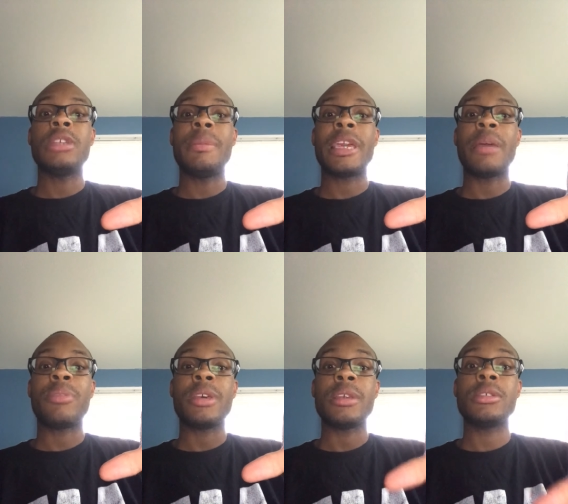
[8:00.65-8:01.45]
Dominican,
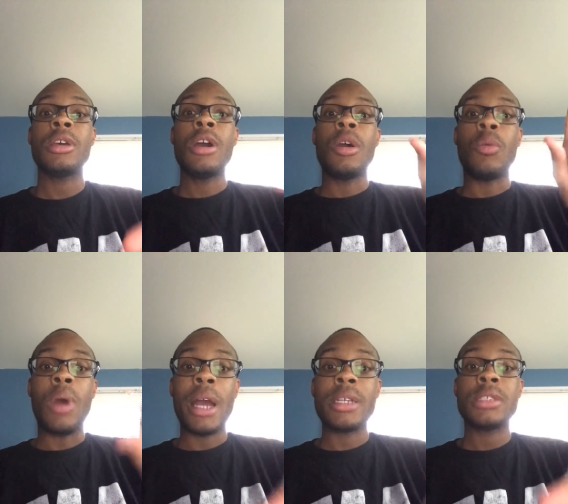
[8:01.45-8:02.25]
please.
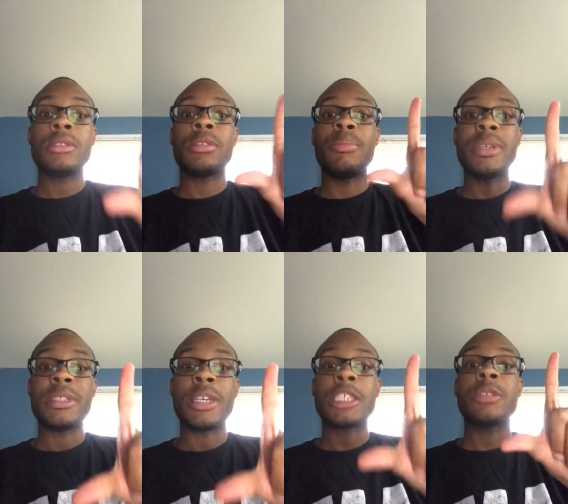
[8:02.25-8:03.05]
Watch the
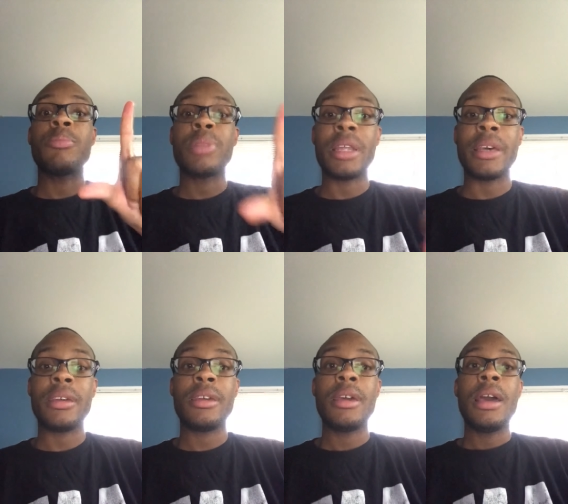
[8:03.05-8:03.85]
Mystics
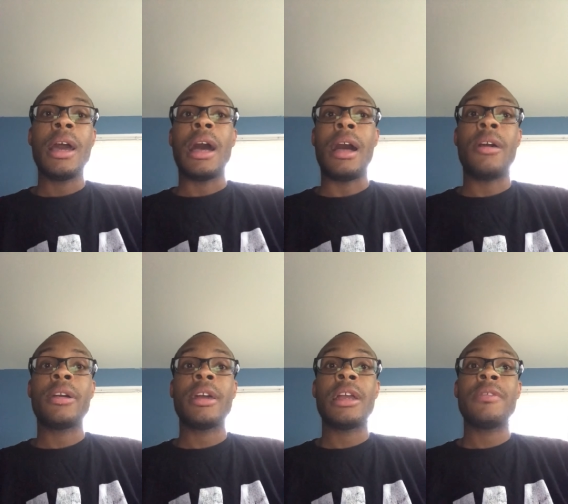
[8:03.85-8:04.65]
play. I
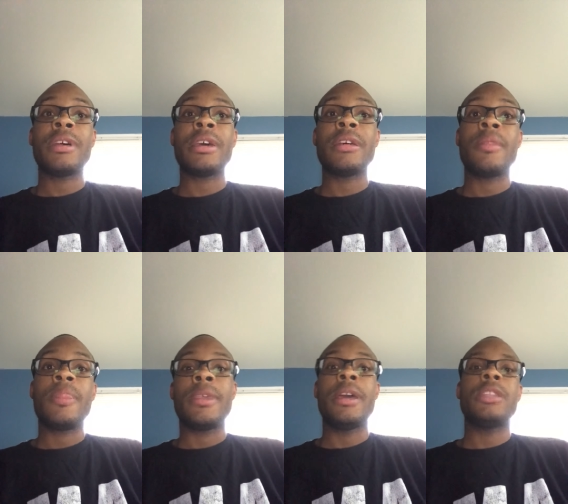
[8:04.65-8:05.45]
don't care, like,
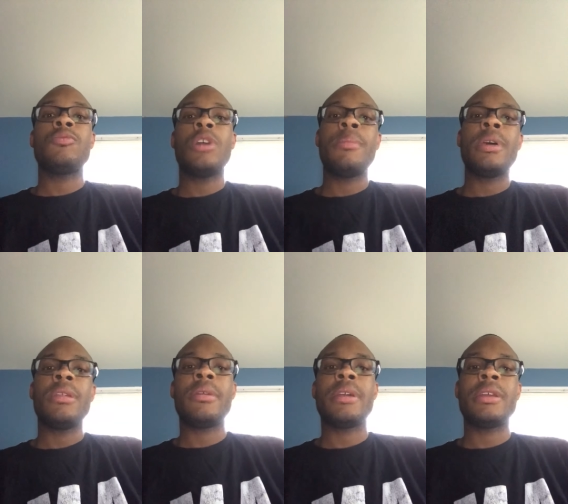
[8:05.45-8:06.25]
it's
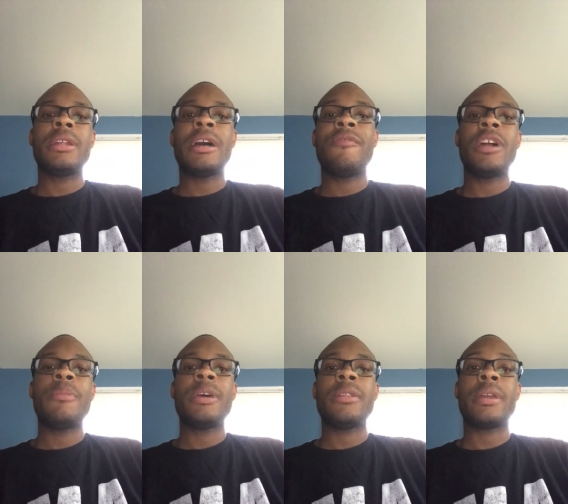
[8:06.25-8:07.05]
women. Like, they're not
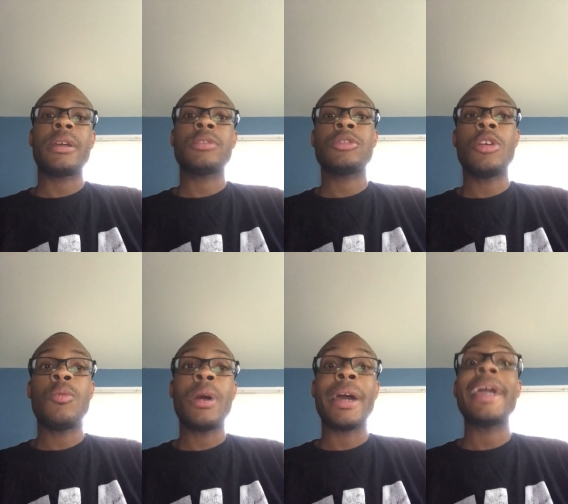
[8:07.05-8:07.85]
fun men. Like, so
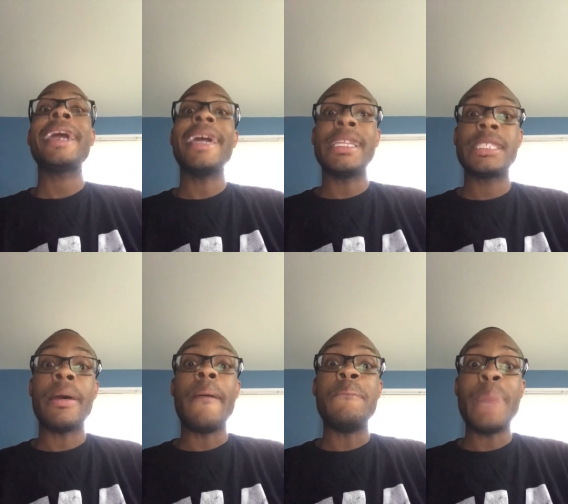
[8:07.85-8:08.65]
what? It's
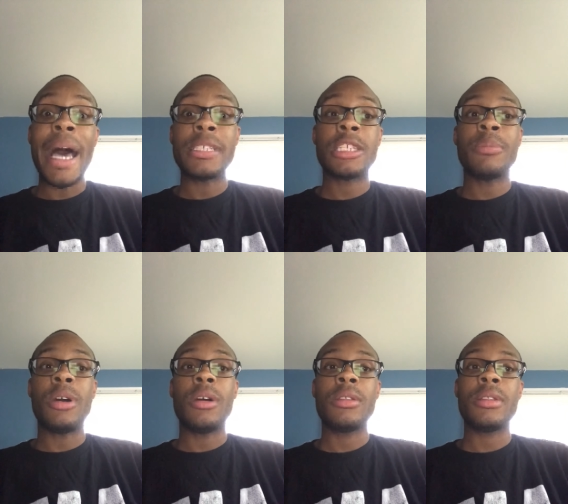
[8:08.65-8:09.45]

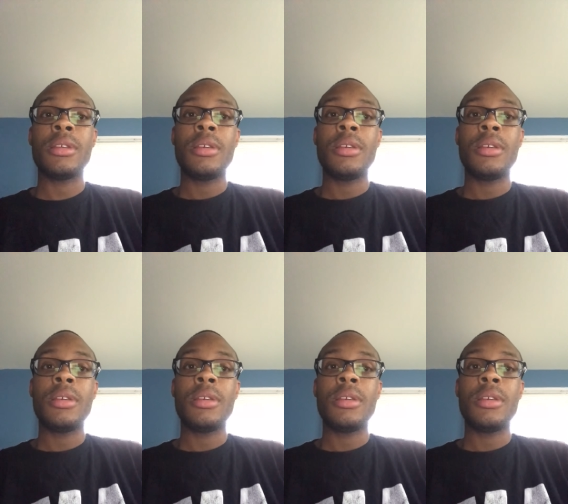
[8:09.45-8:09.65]
basketball.